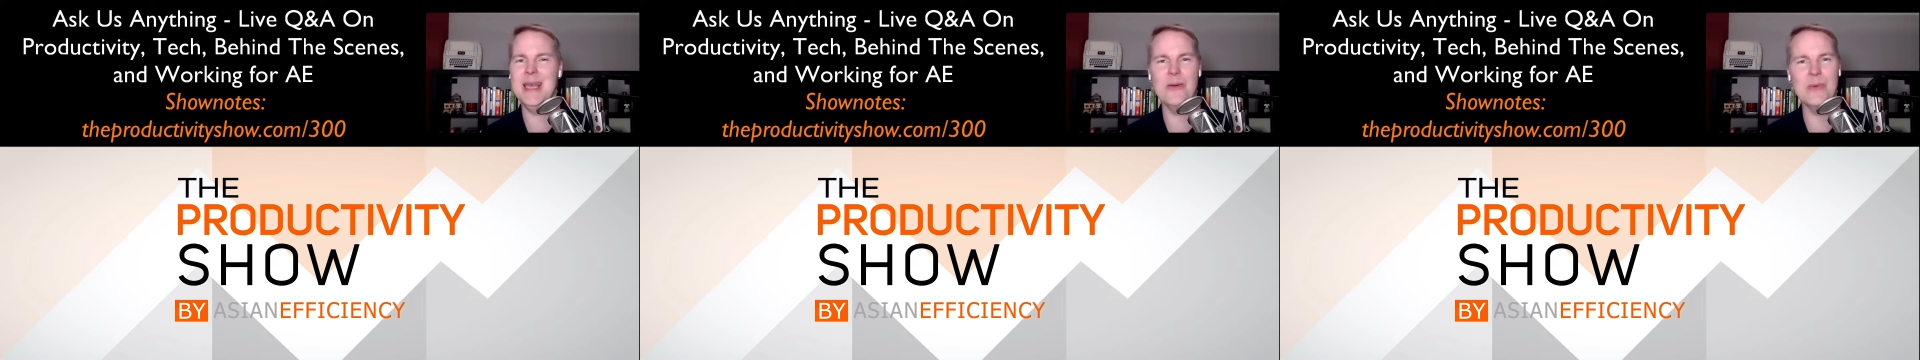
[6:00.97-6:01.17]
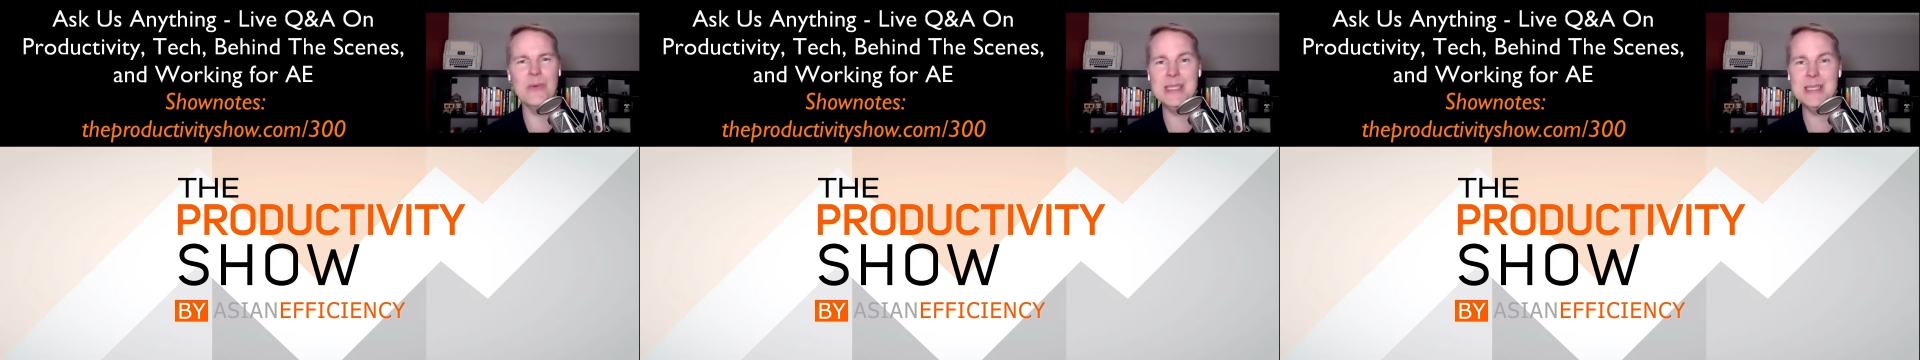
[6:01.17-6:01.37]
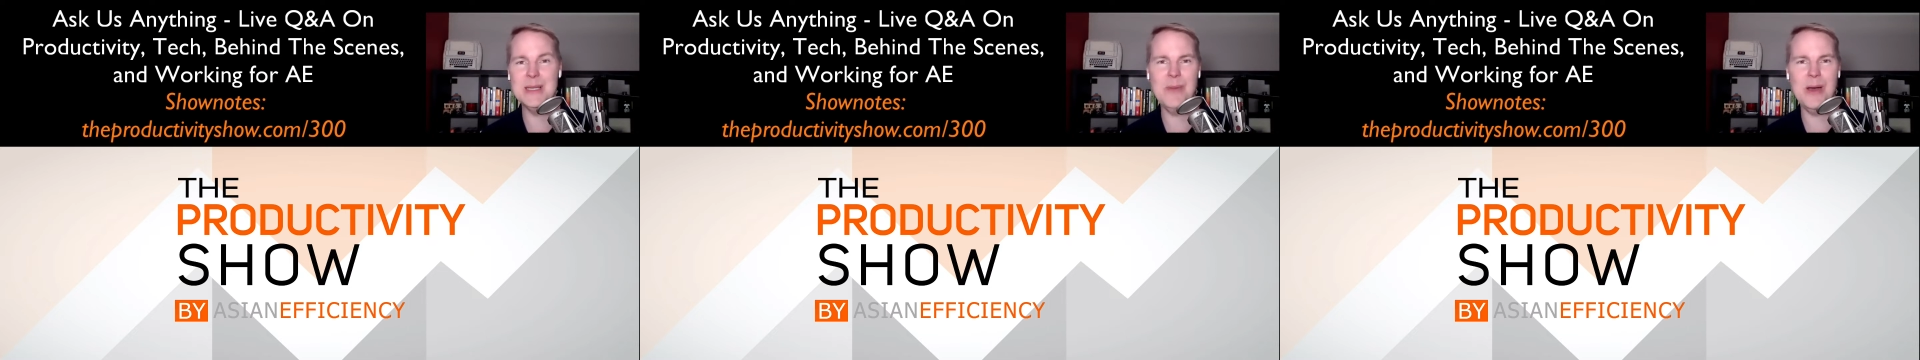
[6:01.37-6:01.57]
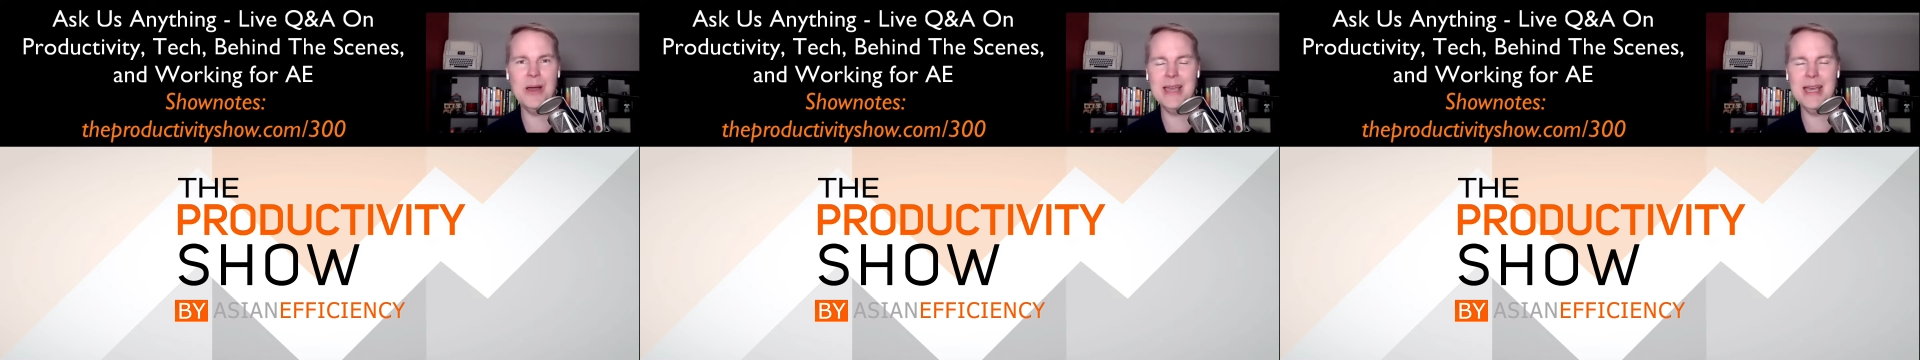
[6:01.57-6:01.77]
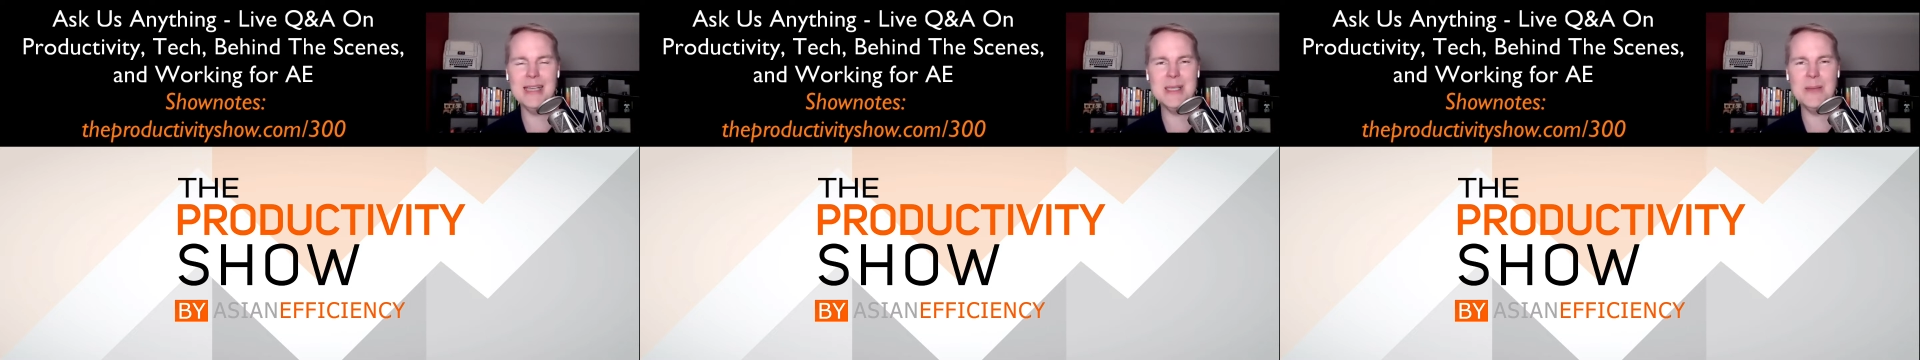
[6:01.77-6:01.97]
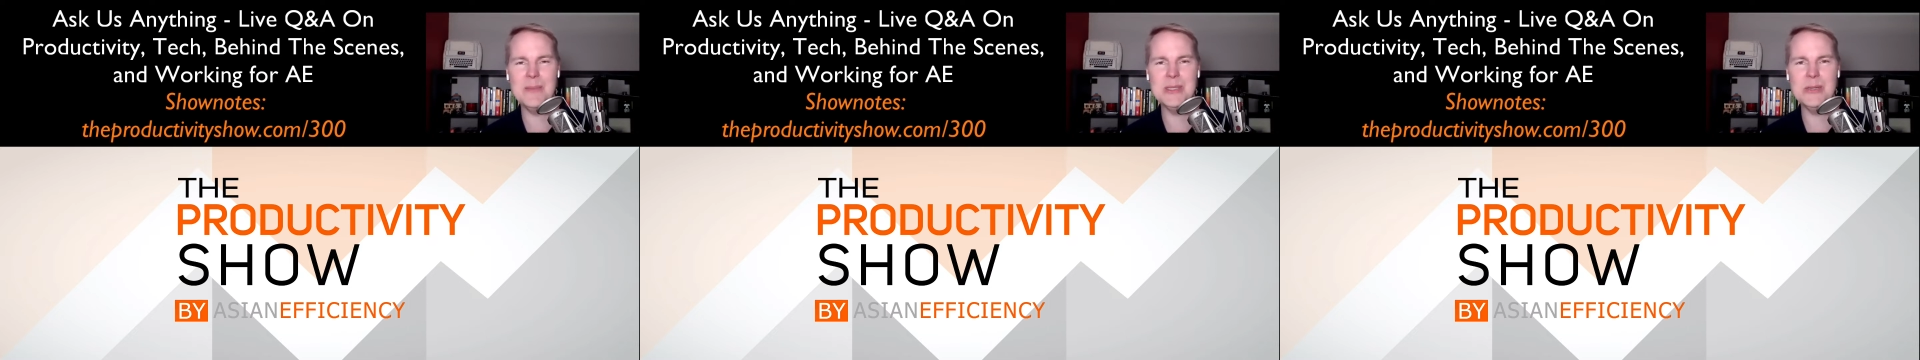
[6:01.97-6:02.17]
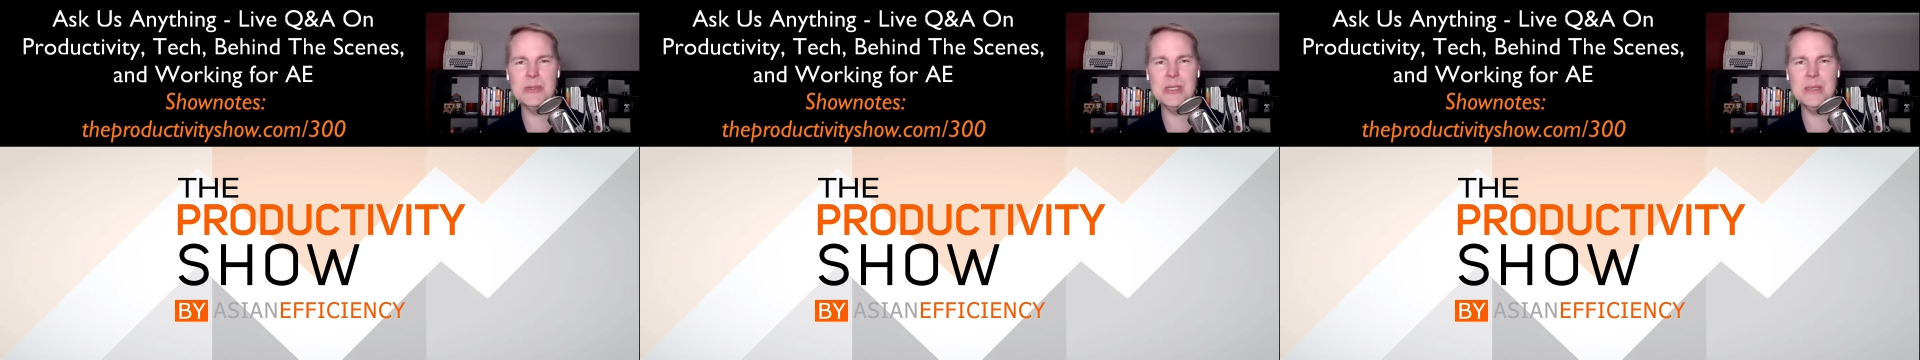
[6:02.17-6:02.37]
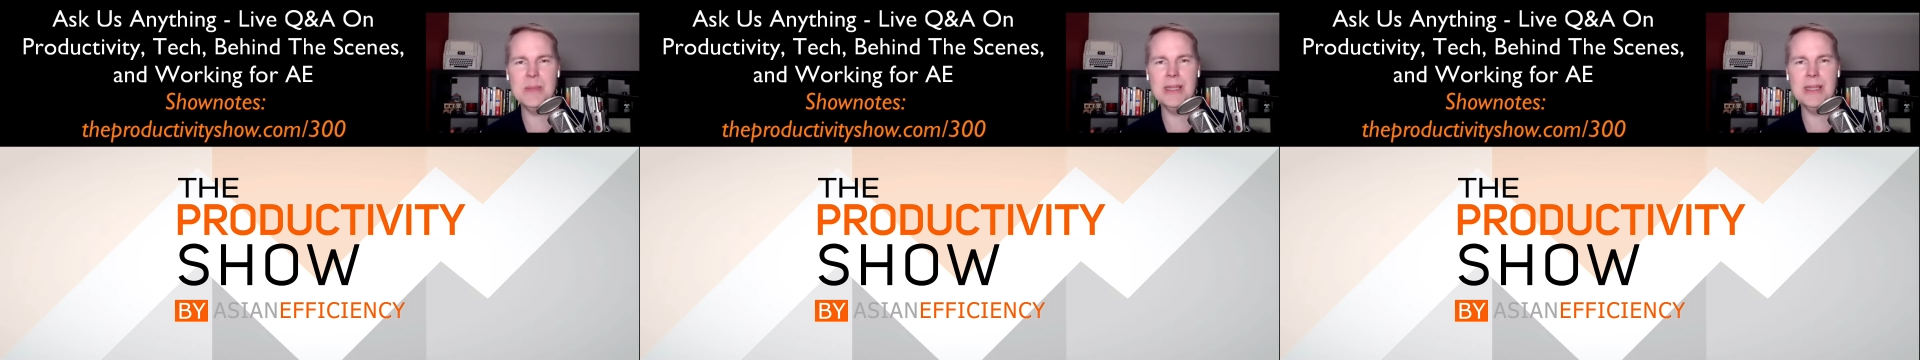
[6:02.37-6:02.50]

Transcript: a recent podcast episode or something like